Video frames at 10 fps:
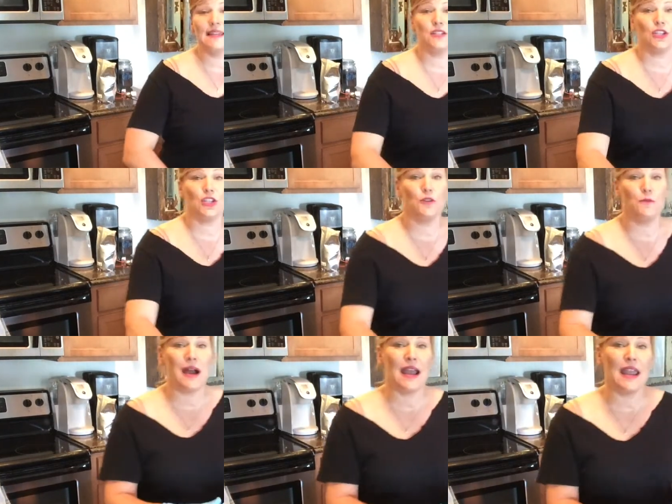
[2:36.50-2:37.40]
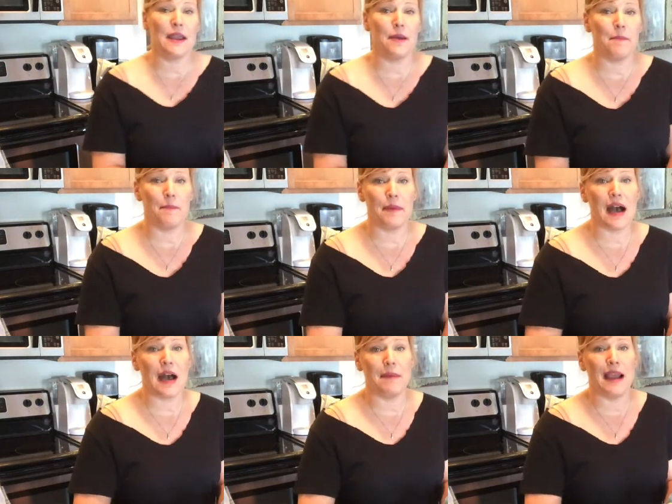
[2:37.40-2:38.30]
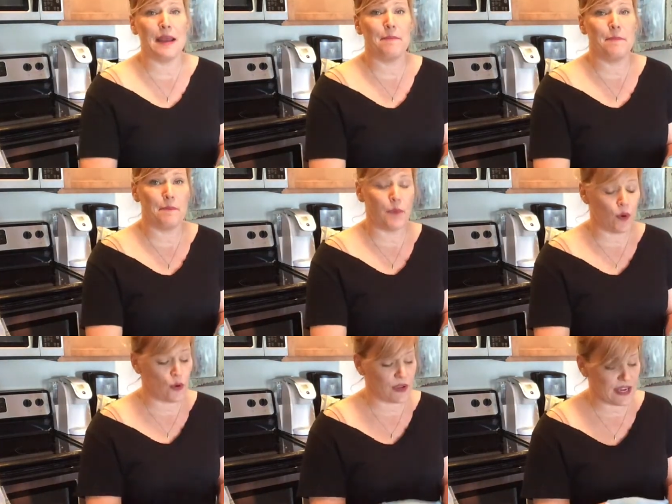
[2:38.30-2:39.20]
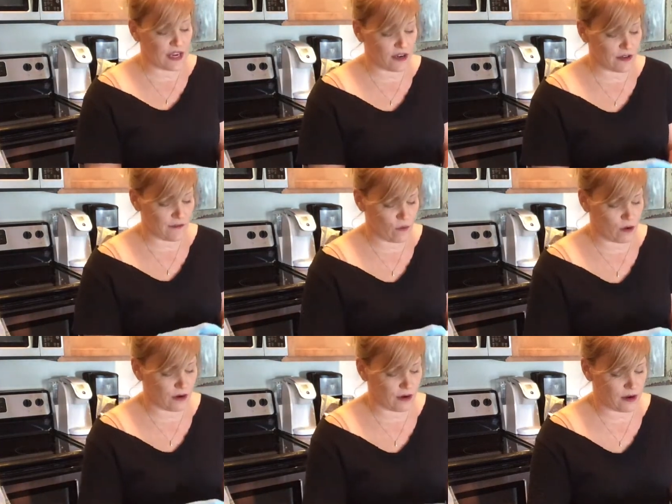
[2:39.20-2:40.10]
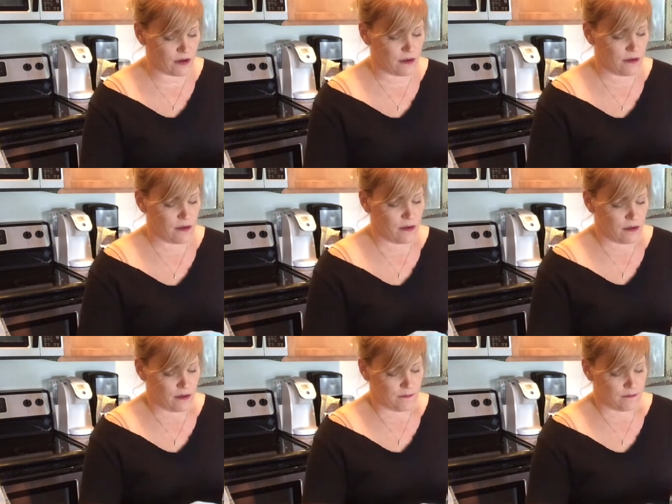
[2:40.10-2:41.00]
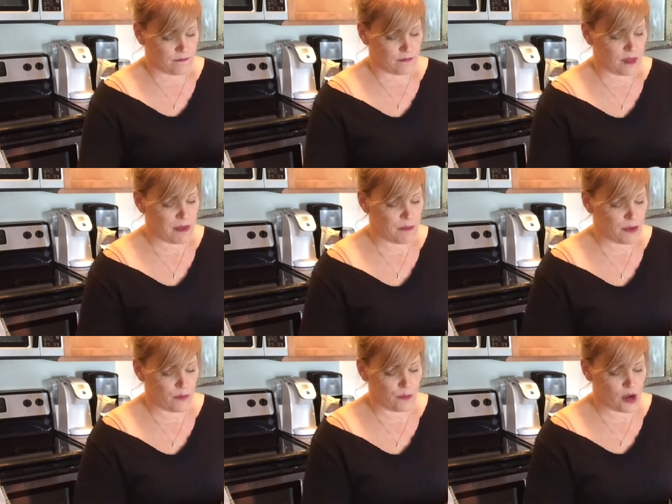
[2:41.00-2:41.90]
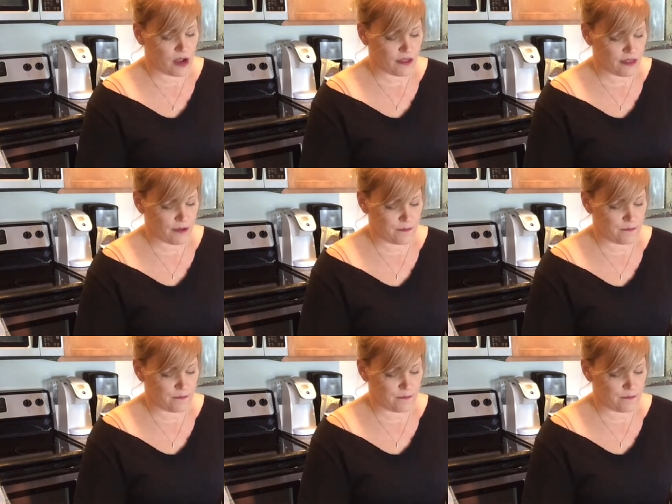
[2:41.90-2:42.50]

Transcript: into my pot, my bowl here for my bone broth.